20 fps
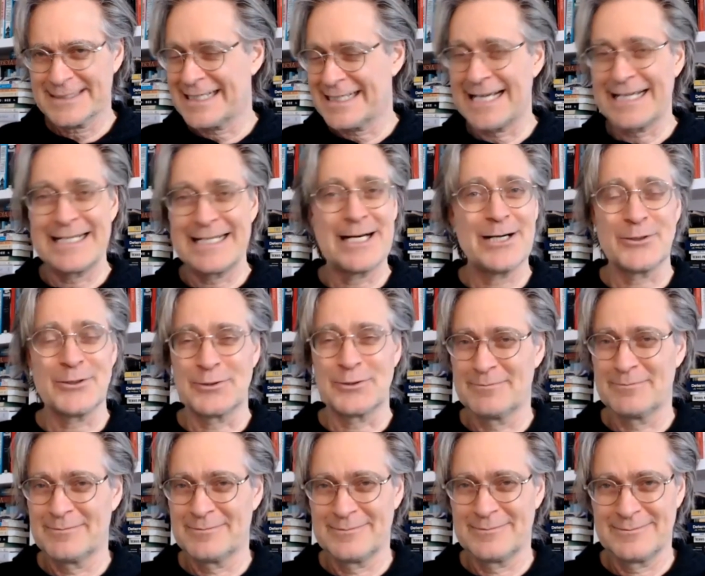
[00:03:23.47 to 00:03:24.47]
And I
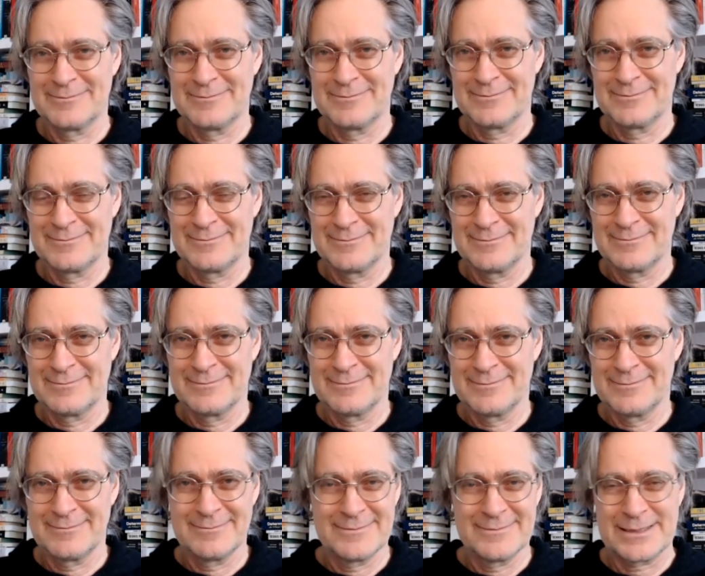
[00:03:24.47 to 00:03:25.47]
know
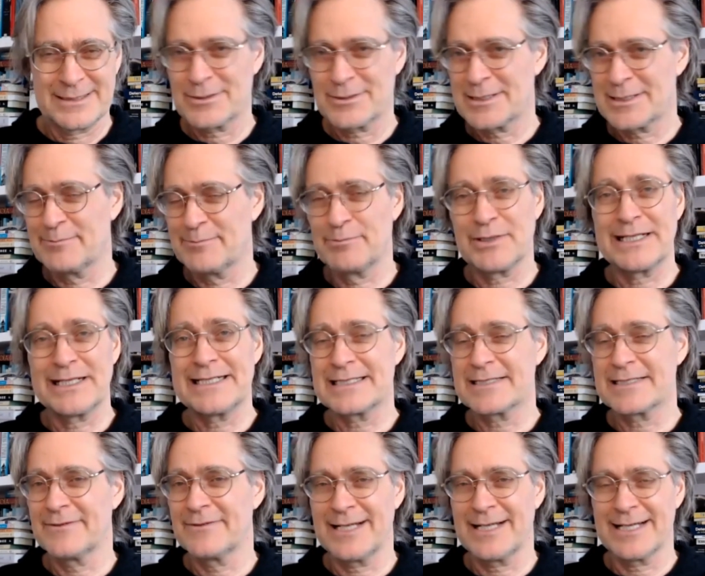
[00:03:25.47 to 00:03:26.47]
that there's a
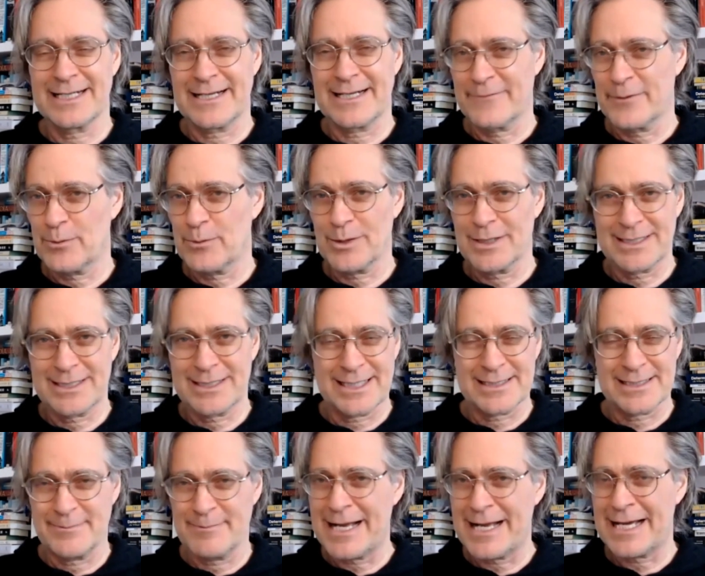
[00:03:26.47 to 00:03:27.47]
blaze of light in every word. It
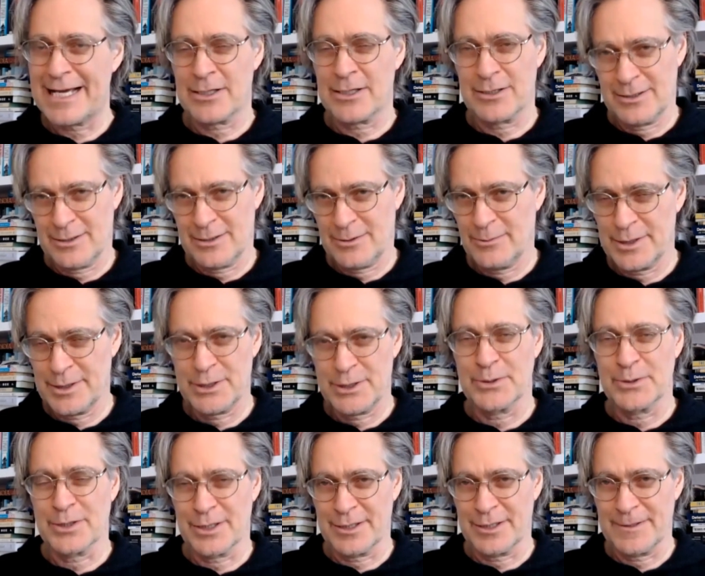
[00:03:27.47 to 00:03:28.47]
doesn't matter
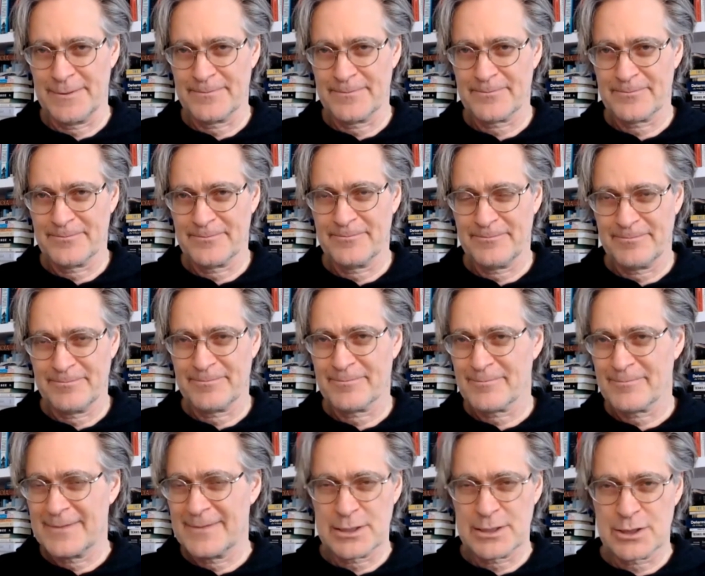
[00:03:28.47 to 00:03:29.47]
which you heard.
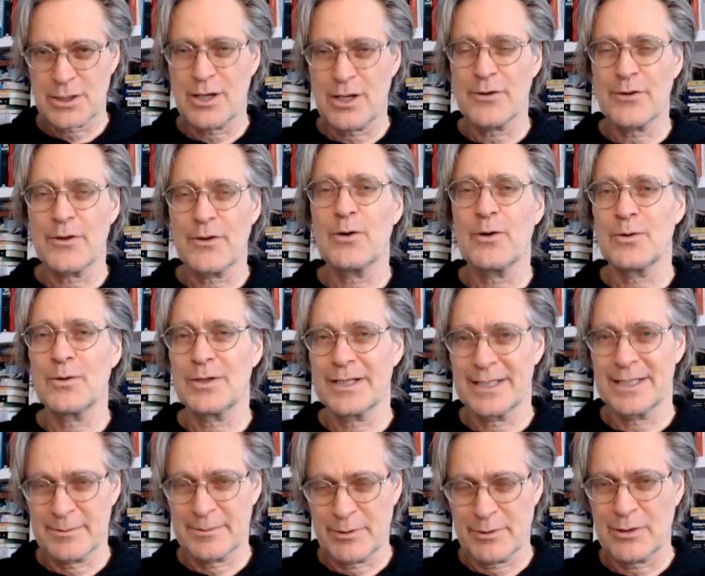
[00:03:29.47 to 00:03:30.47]
It's all the
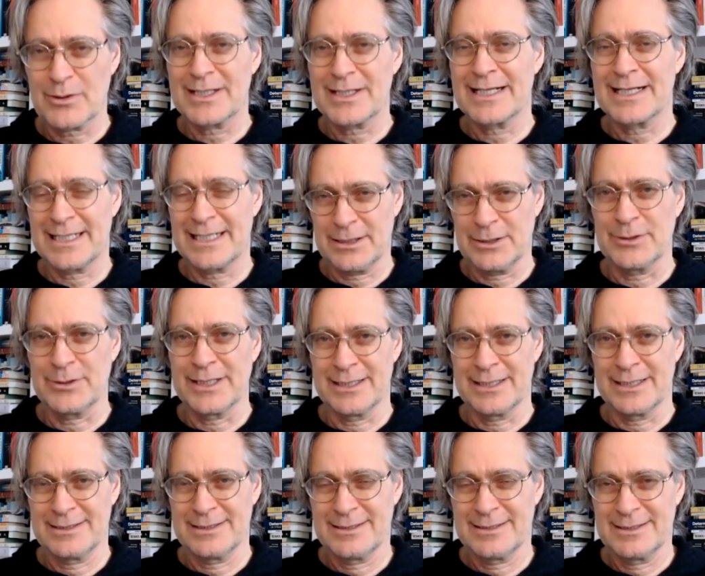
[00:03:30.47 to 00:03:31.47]
holy and the broken hallelujah.